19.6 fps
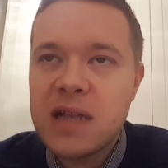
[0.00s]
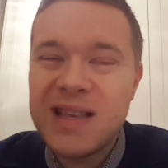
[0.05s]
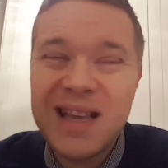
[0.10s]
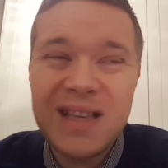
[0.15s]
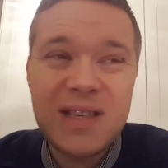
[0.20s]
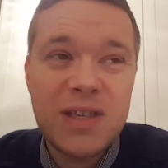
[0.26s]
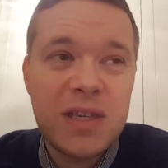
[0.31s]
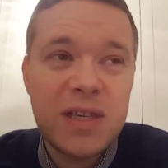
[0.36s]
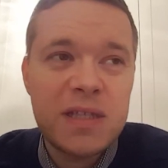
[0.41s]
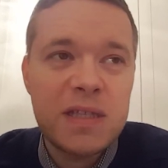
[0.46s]

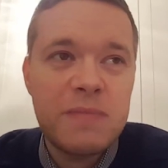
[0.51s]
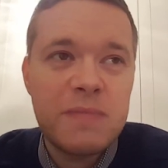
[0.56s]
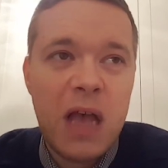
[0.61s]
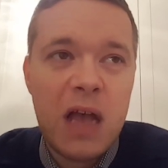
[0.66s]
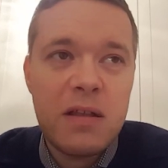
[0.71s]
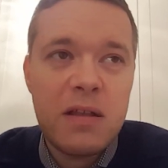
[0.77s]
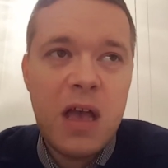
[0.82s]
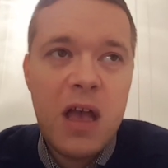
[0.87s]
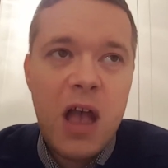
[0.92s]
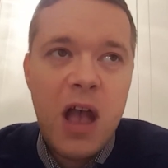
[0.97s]
it's just,
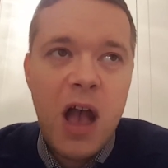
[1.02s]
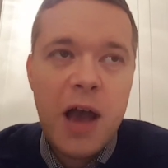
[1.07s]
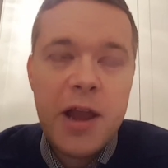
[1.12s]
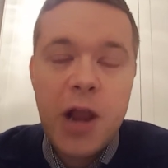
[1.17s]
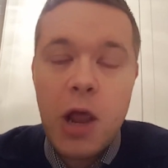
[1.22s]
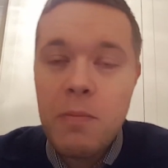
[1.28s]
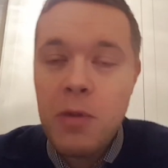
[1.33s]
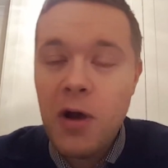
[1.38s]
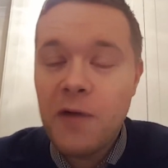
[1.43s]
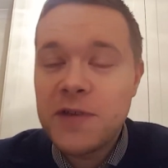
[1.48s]

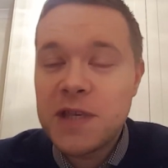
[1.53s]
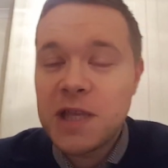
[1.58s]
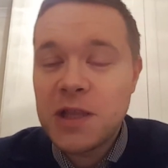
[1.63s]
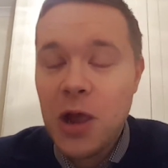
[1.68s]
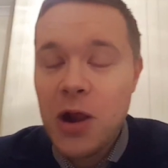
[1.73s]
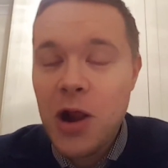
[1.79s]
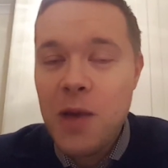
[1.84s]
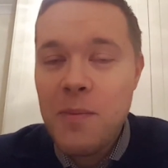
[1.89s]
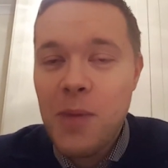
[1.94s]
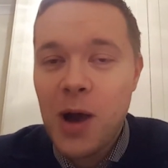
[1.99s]
I obviously
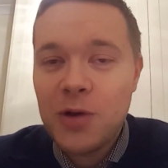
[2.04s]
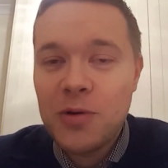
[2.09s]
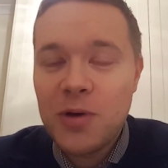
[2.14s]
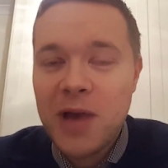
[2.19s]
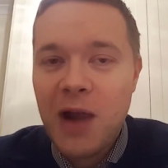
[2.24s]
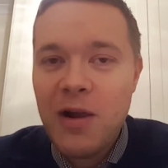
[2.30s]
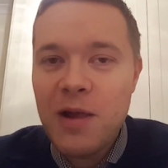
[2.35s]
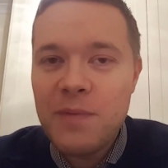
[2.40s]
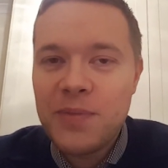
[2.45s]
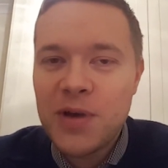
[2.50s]
don't know Michael
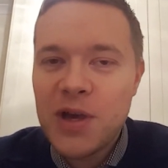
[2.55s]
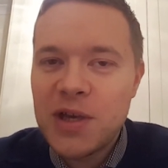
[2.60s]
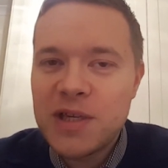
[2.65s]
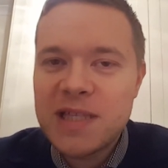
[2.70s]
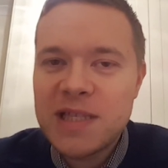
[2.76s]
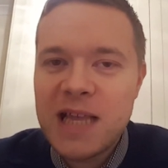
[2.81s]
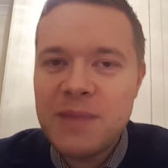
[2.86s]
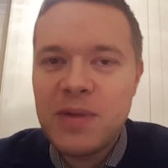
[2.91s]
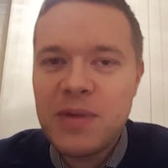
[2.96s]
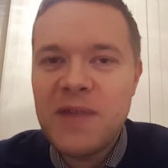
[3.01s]
Carrick
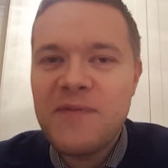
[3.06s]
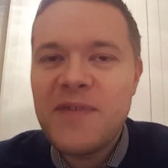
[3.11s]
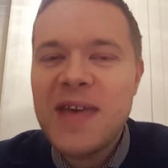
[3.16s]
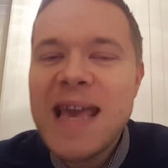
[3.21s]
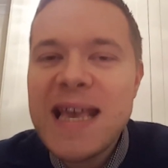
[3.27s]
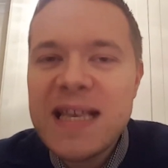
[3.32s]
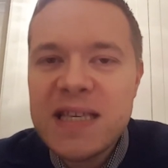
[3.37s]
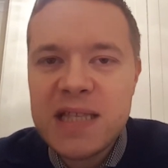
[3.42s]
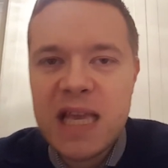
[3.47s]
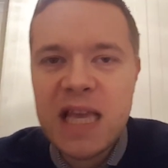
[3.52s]
personally, but if
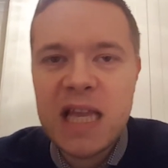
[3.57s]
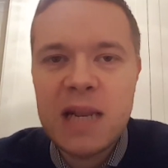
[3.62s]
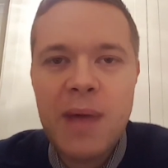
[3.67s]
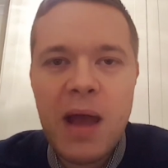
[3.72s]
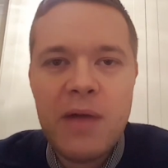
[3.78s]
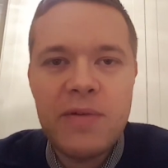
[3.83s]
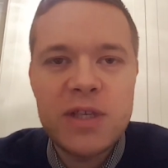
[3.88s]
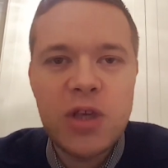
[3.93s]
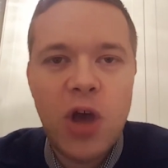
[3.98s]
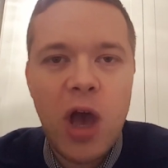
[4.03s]
he is thinking
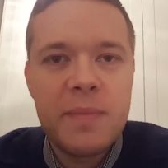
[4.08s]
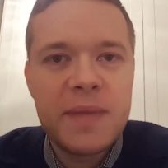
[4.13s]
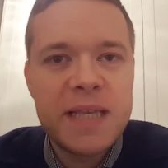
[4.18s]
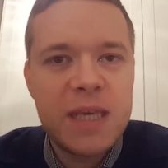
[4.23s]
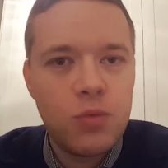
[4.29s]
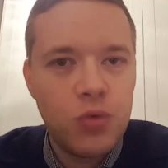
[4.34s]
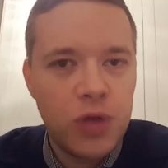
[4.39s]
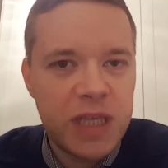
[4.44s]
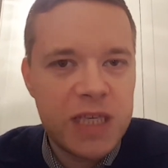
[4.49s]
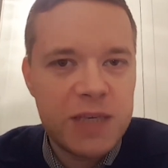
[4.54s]
about
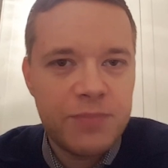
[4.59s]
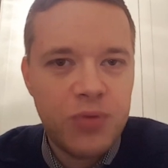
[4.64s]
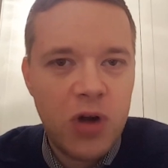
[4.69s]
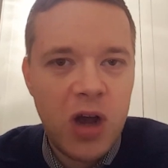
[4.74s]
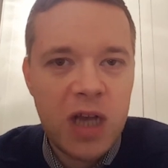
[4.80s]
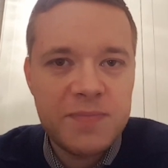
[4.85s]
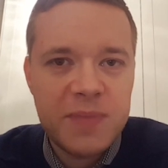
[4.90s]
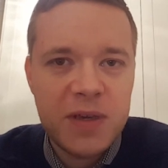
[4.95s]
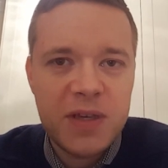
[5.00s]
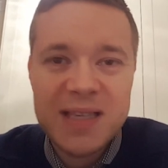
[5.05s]
retirement, it wouldn't
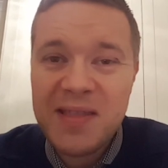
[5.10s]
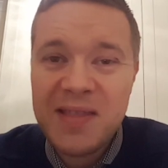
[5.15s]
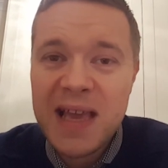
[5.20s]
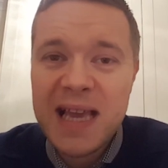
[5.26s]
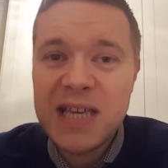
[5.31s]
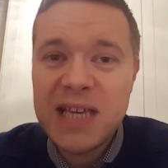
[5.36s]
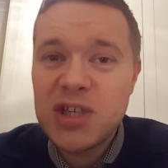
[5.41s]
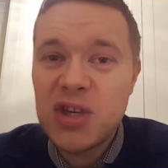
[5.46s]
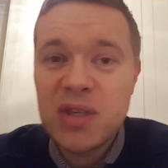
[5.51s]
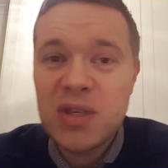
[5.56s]
surprise me, because I
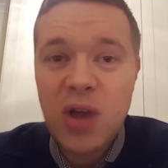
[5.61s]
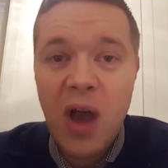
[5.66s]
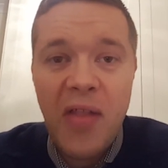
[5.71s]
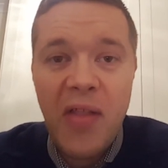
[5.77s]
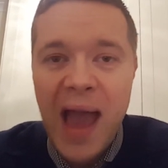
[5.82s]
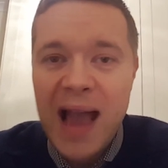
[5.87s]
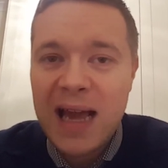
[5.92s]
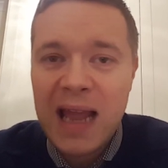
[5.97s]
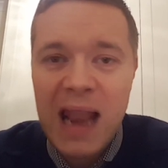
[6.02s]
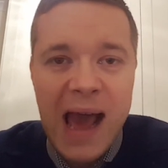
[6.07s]
think he's just got
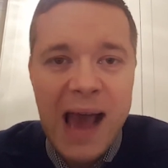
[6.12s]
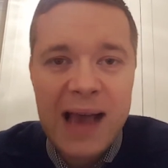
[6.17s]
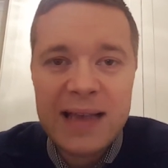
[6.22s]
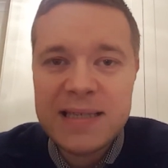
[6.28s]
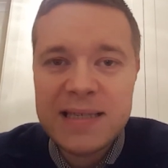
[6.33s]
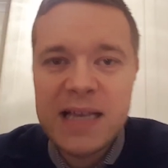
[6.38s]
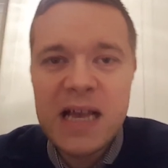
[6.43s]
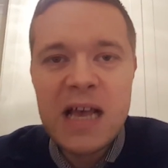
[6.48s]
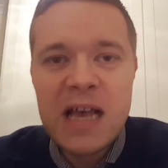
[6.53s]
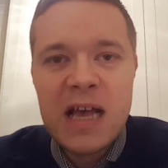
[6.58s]
that
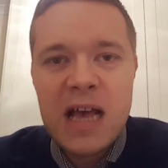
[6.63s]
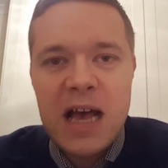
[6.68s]
class.